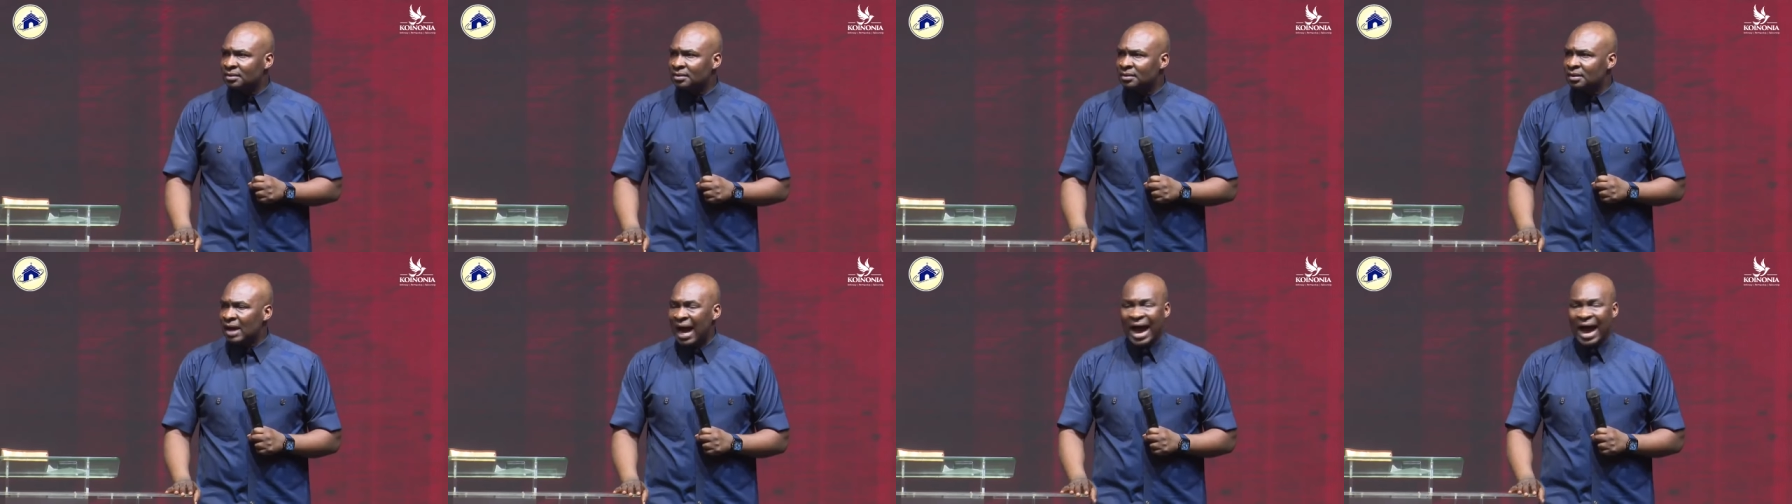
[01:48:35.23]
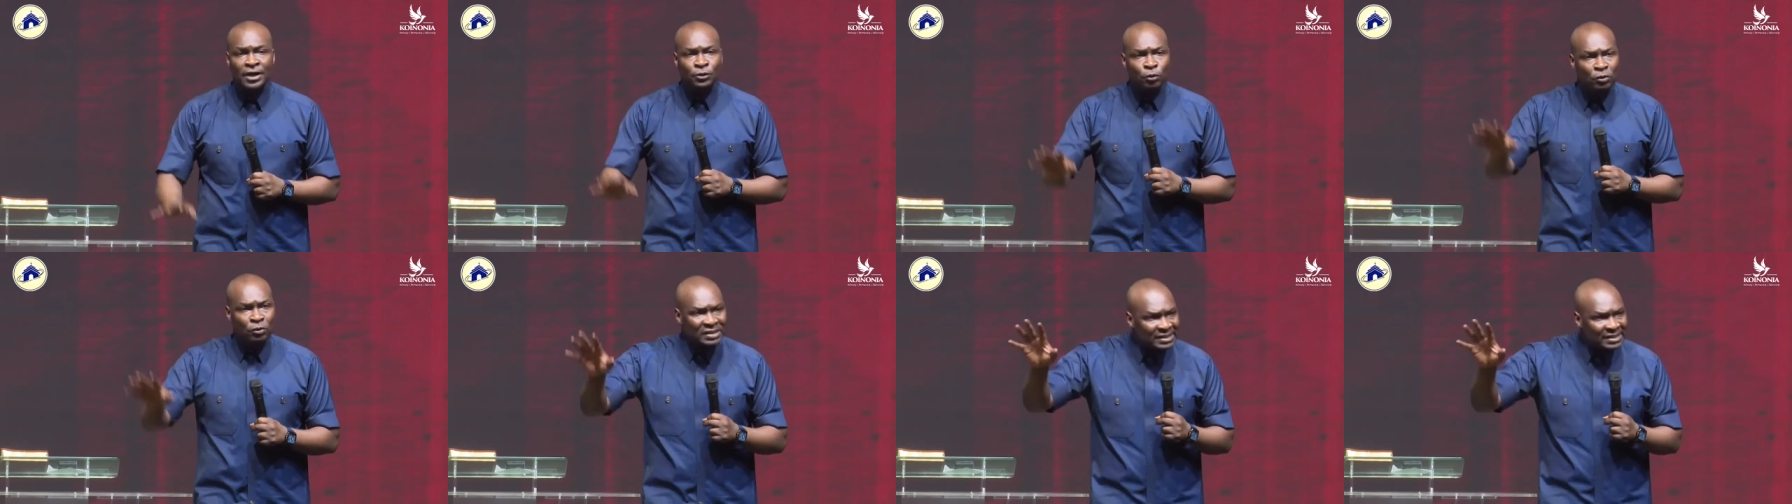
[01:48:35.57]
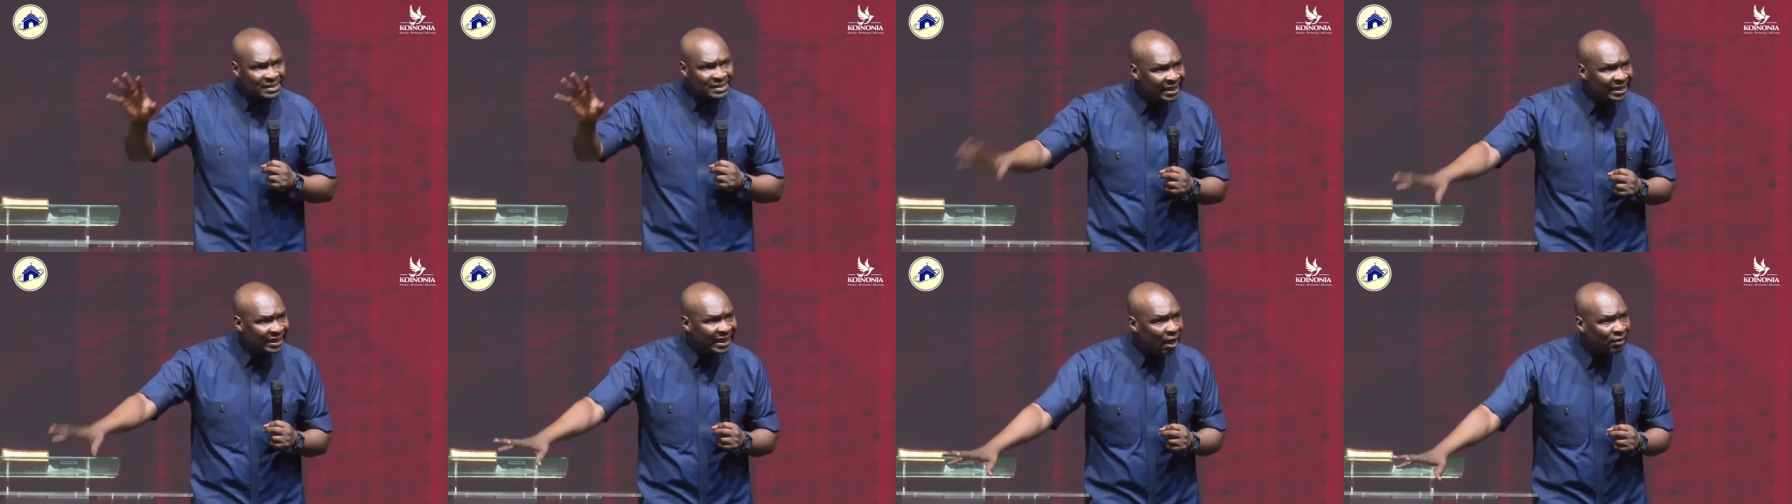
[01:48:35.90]
And you
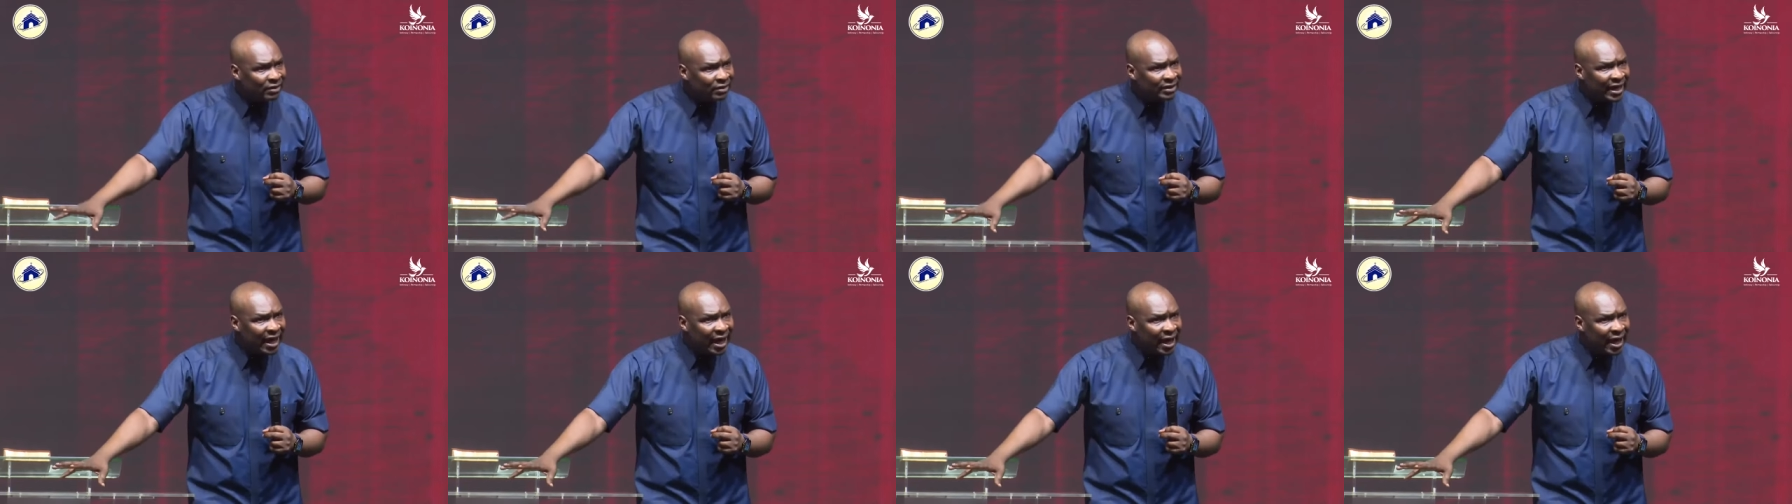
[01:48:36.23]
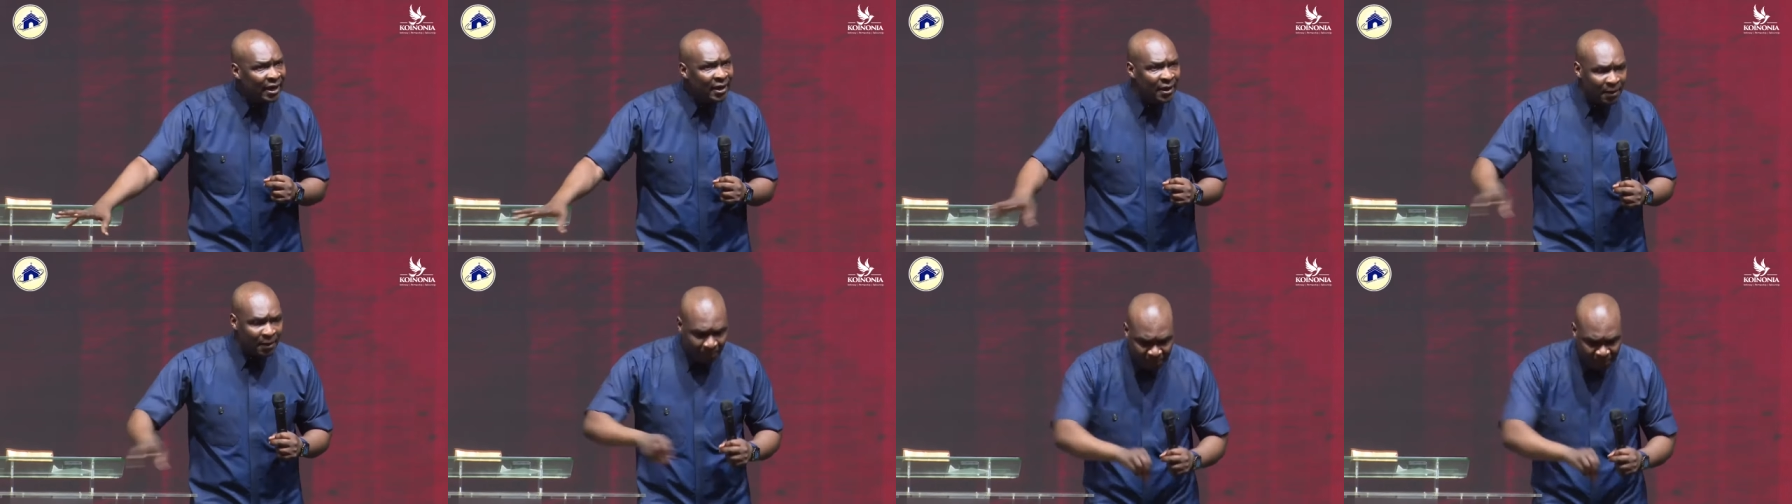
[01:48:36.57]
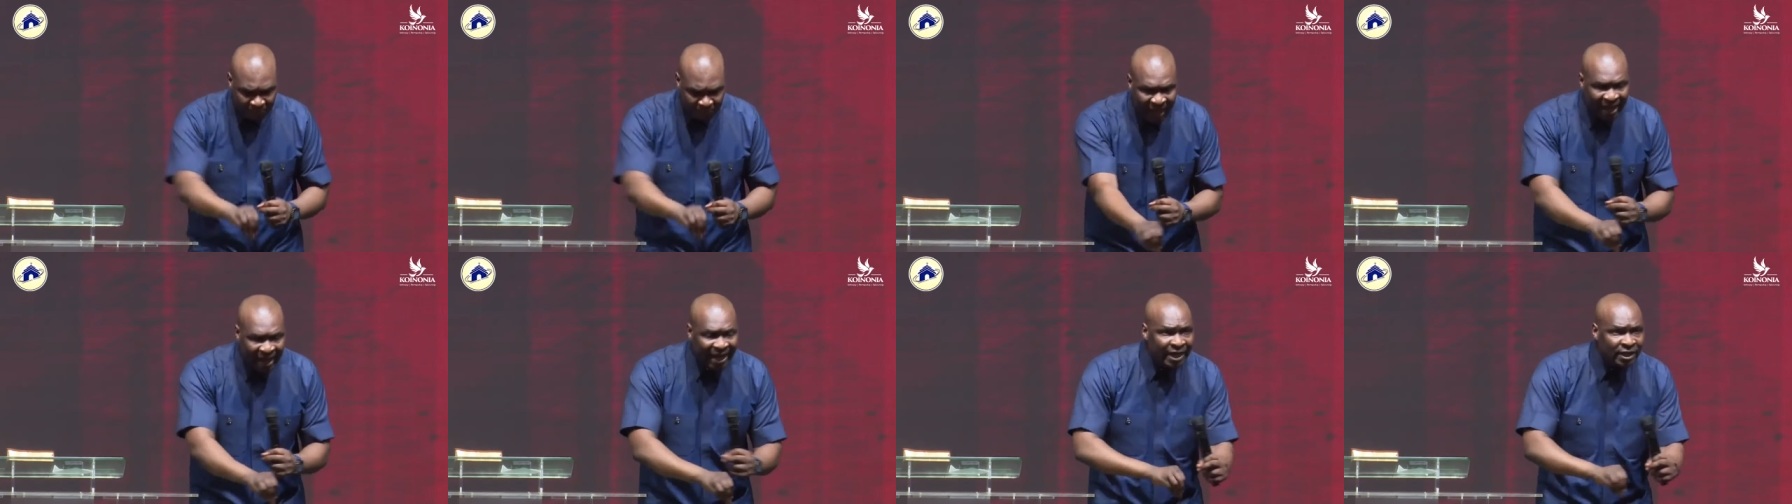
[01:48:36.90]
sit down there
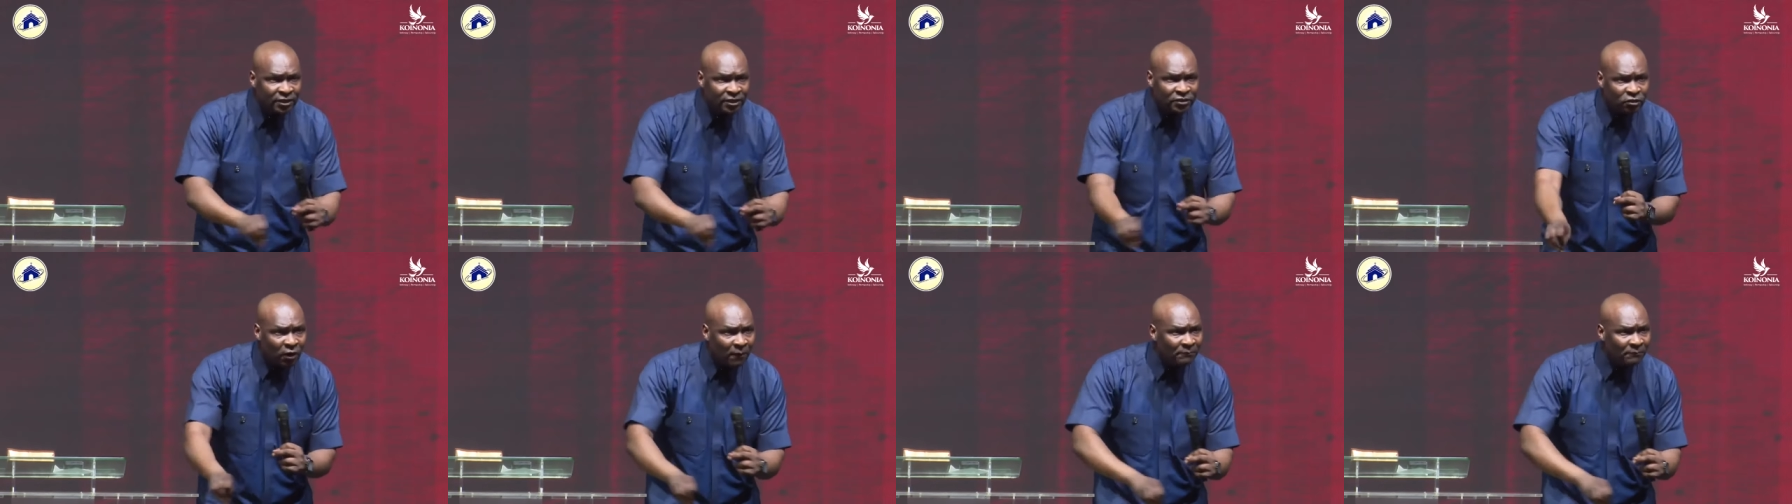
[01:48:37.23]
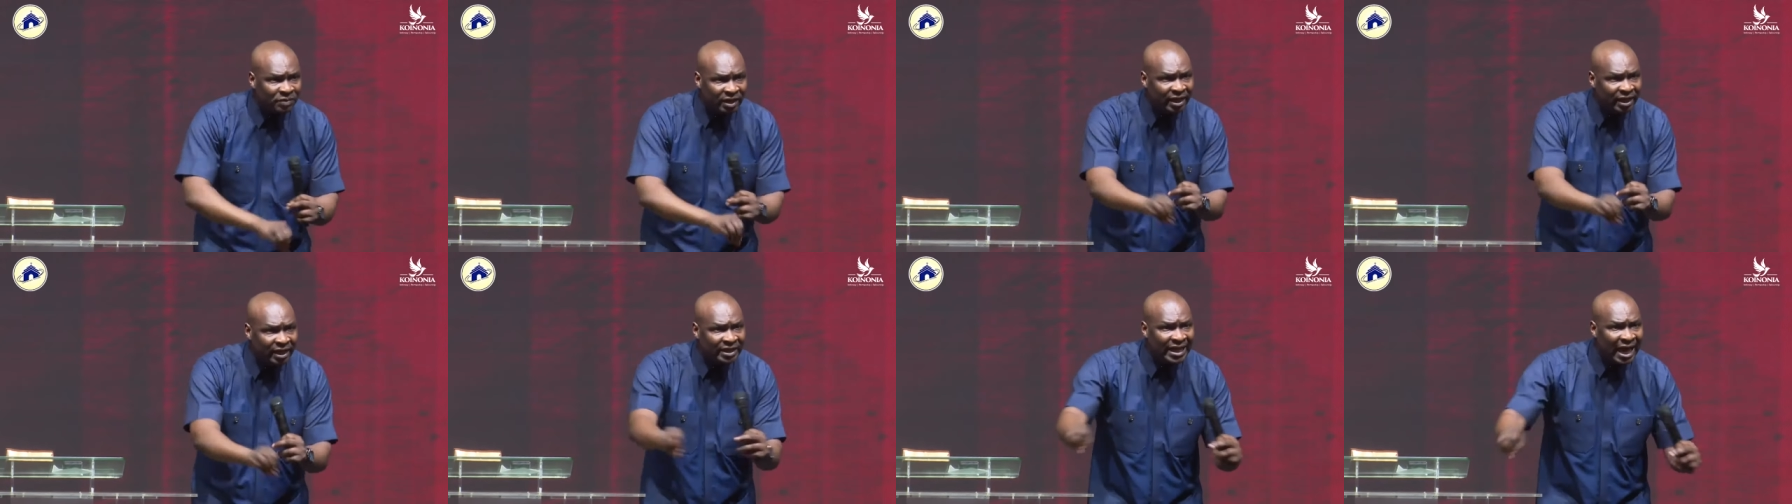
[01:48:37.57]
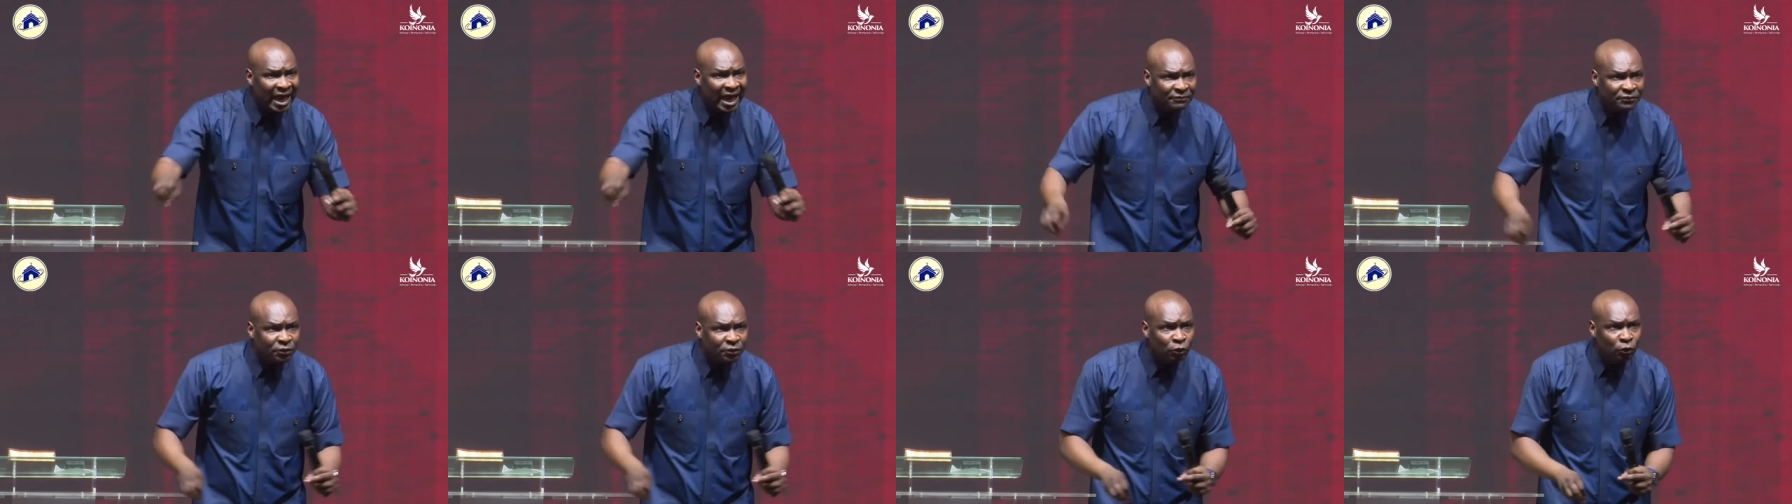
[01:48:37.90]
playing something in the
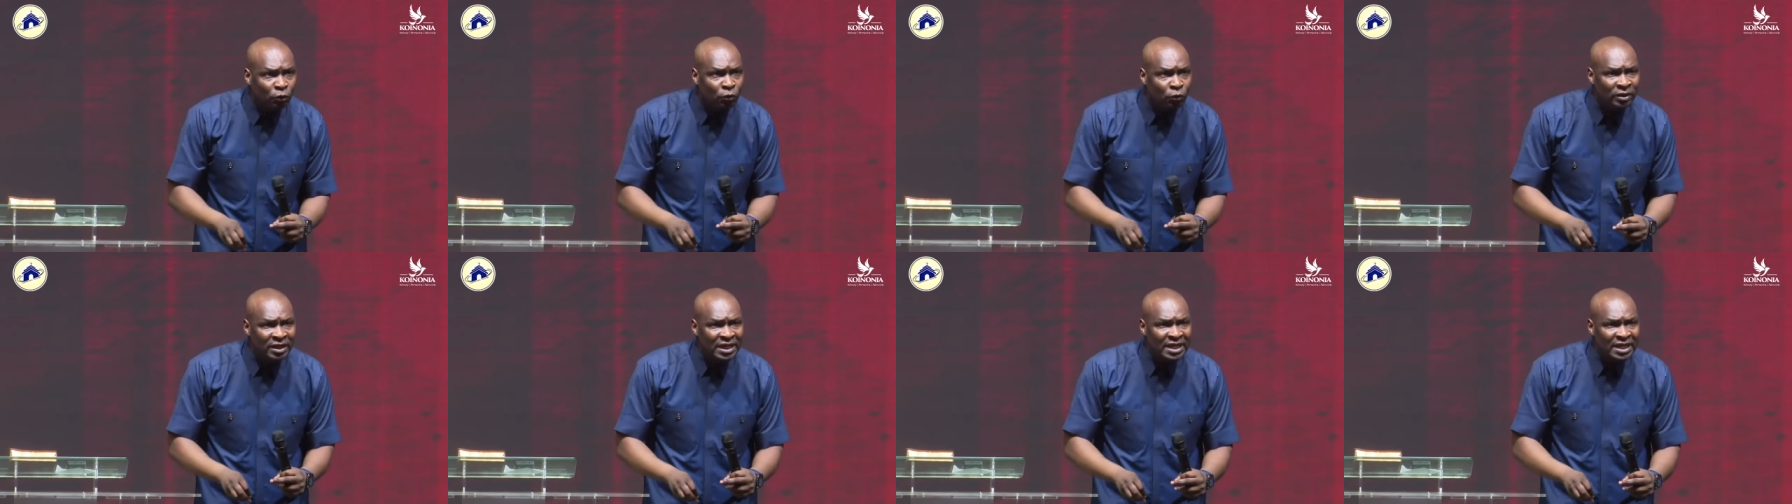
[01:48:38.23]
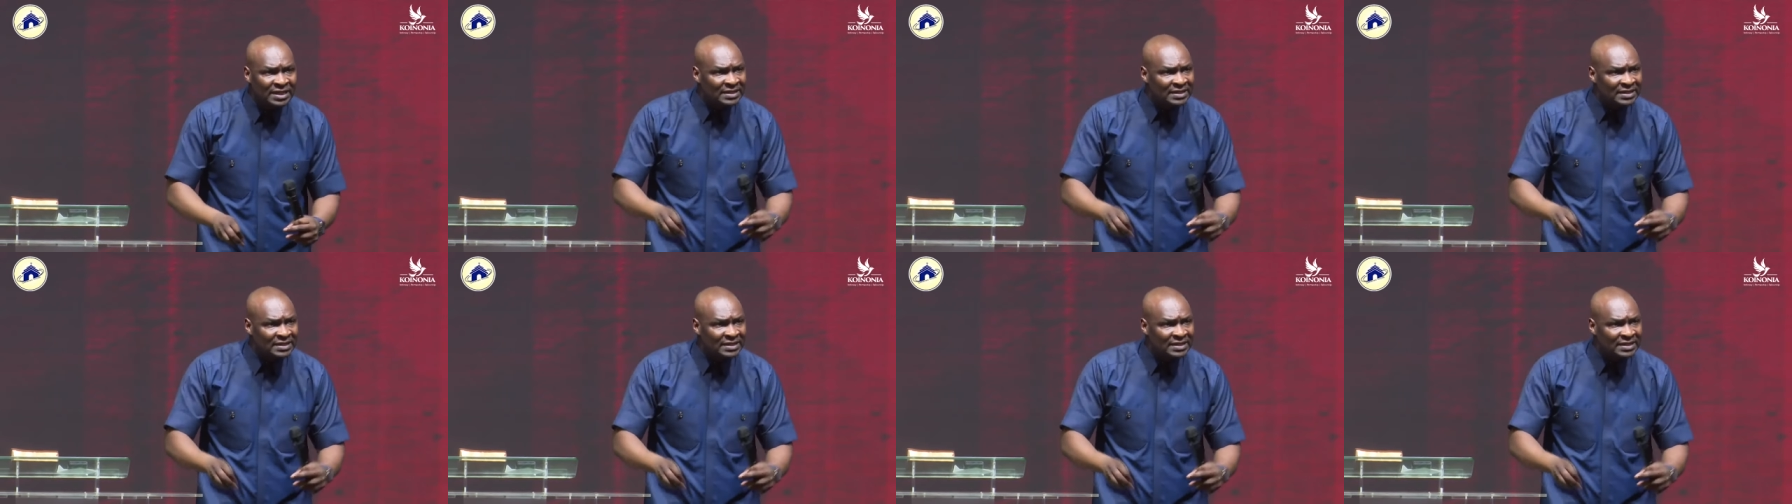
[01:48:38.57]
afternoon,